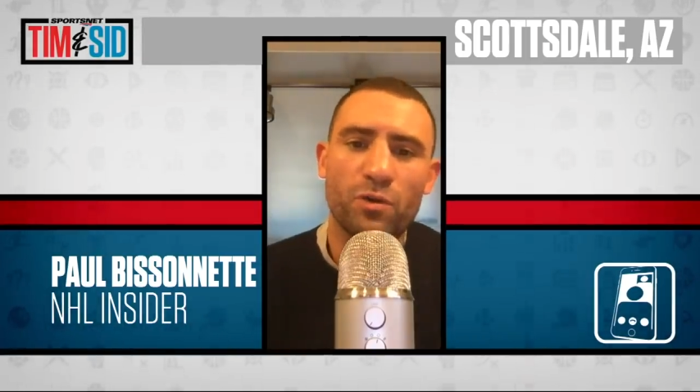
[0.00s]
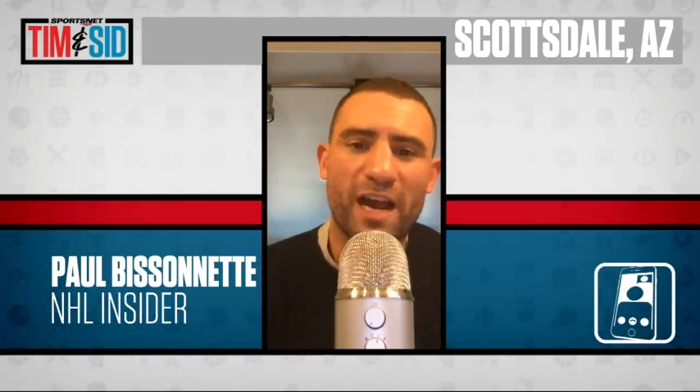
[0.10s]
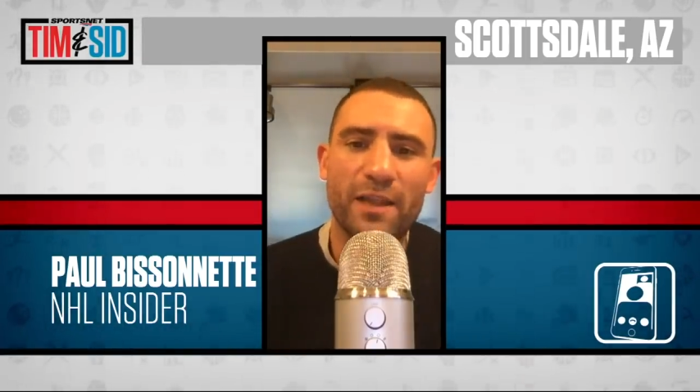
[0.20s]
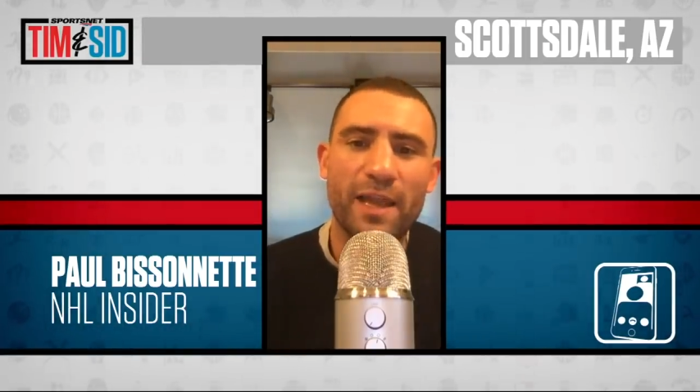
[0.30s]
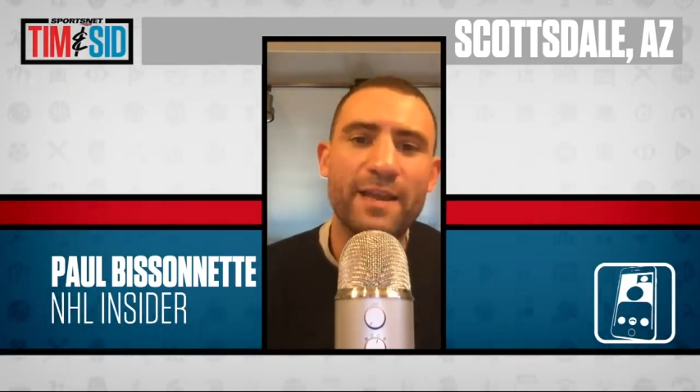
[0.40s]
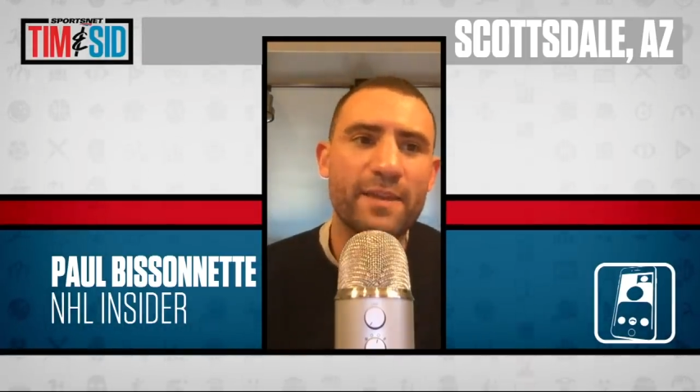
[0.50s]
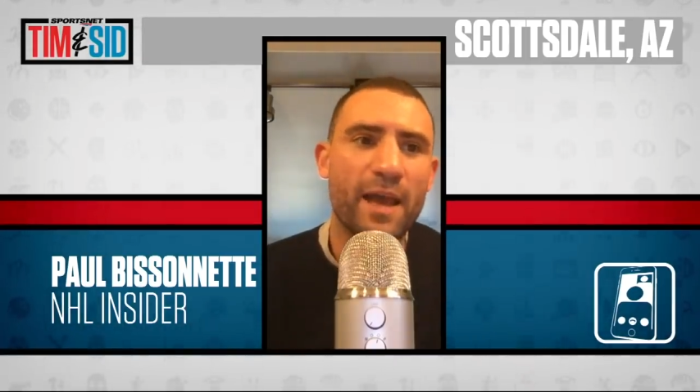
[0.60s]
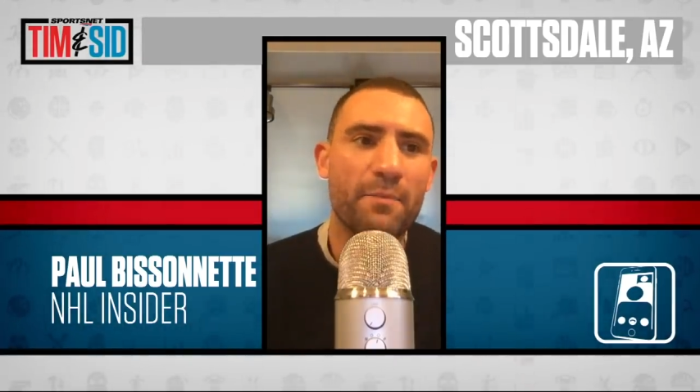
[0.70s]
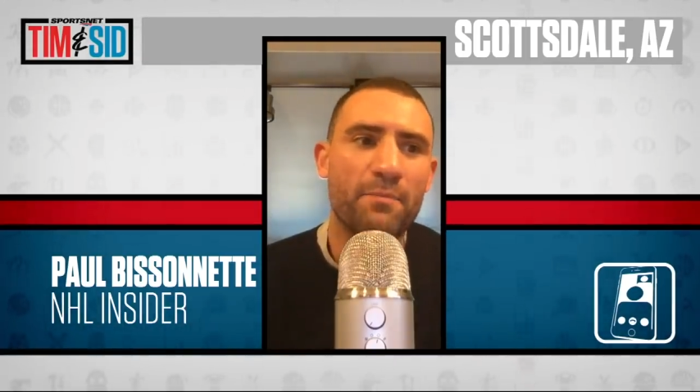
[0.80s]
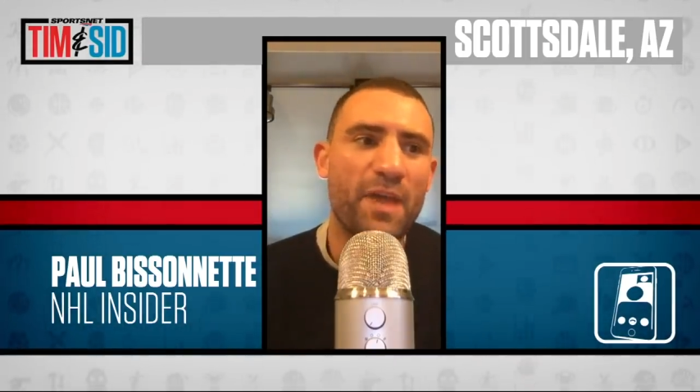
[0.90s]
and I like
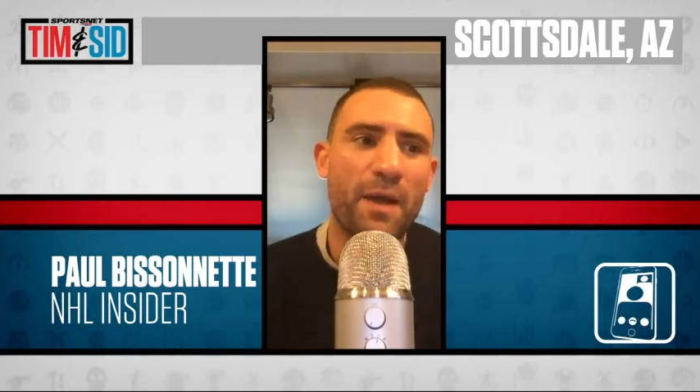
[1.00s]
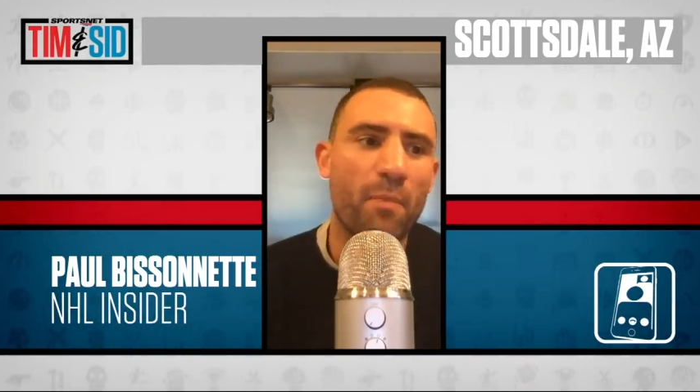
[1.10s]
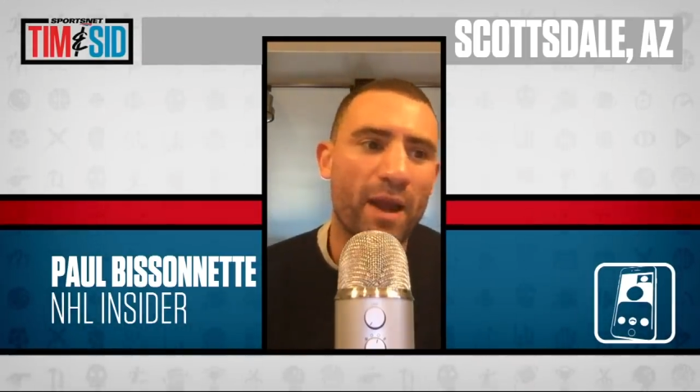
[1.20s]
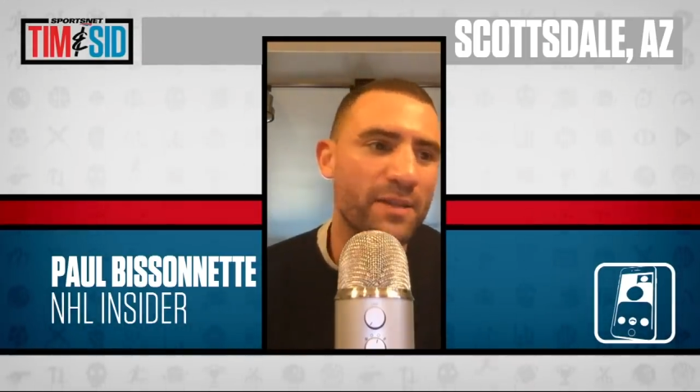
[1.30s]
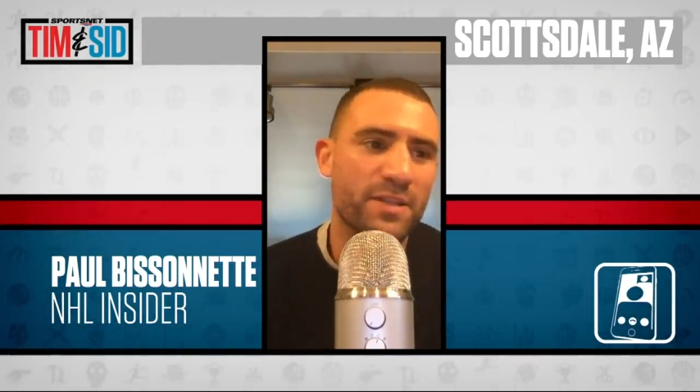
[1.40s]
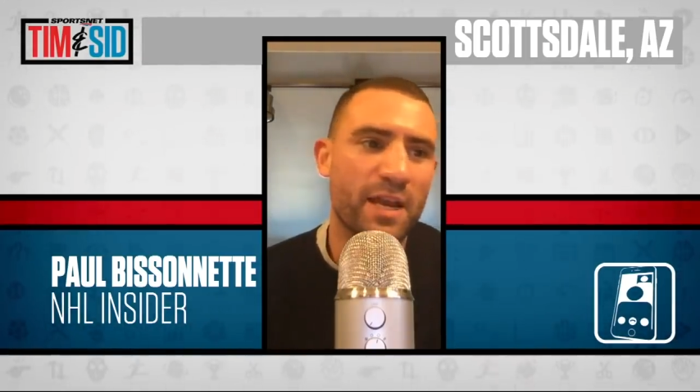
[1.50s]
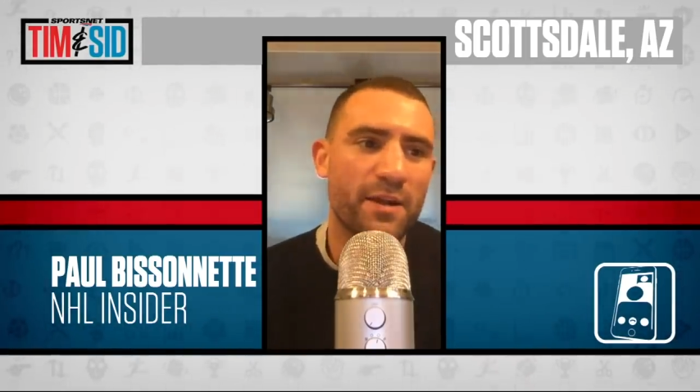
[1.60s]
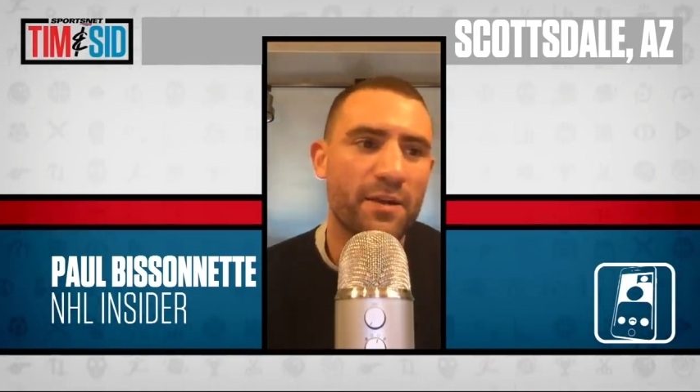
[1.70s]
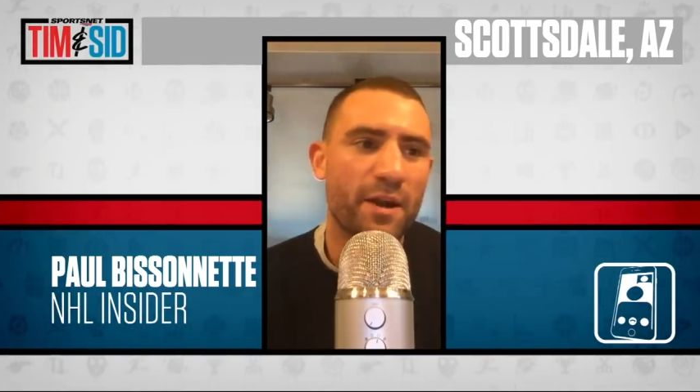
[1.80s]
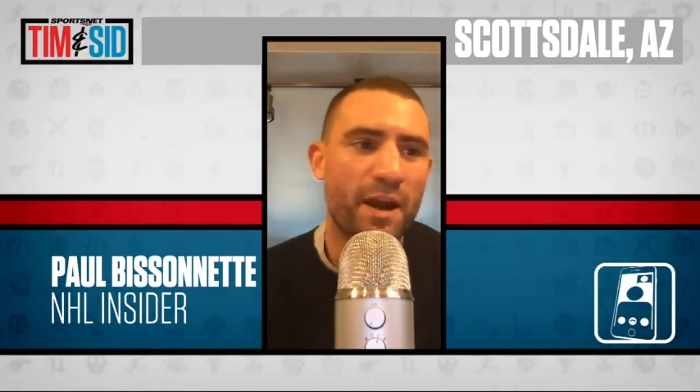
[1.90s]
that mindset, and